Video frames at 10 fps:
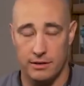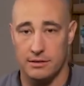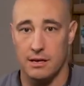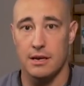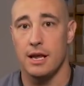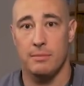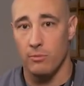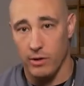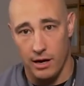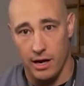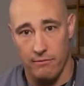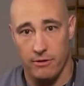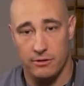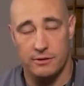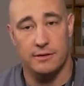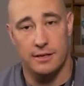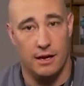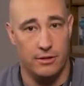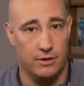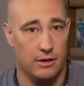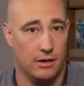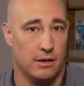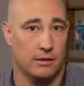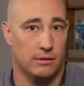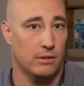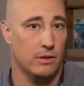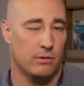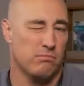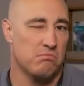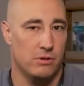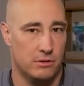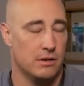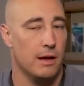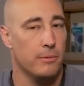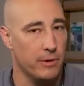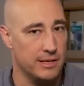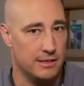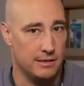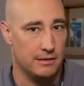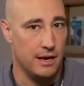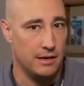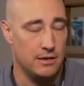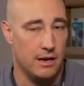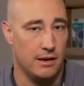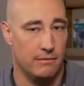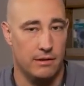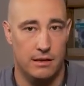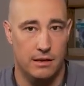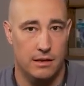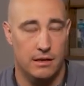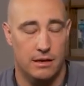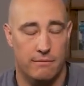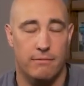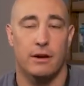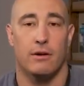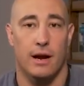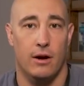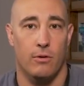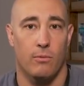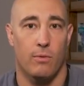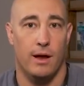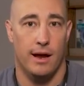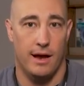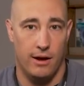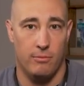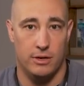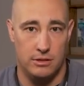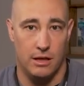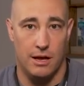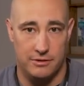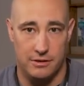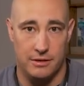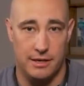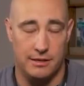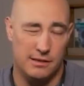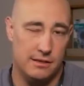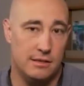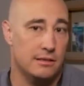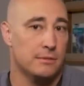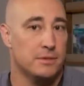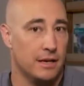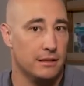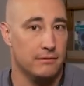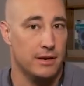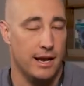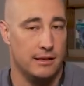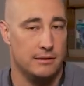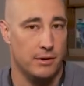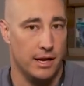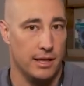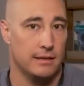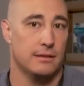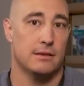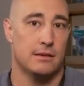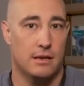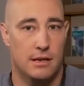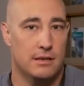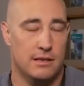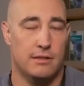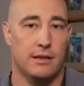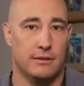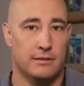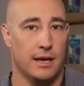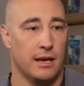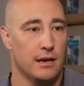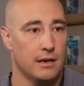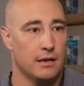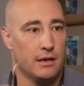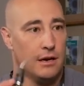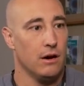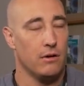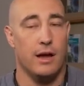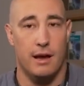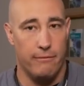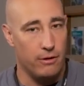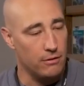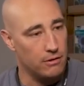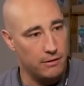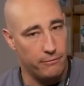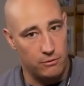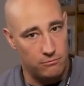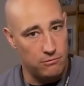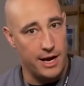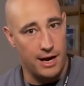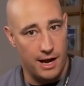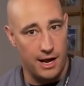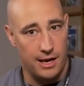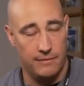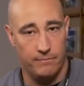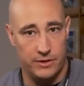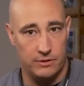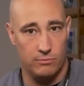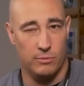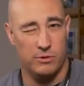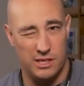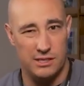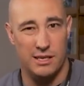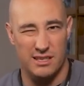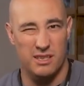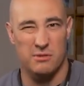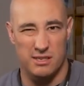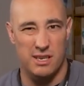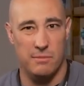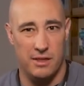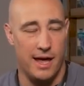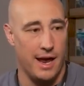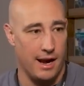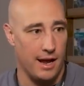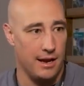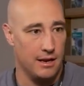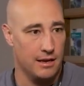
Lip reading: it's dim in one eye versus the other, there's a couple ways to kind of try to figure out how much loss there is. It's a subjective test, but I like to say things like, okay, if her right eye is the one where she says it was dim in that eye,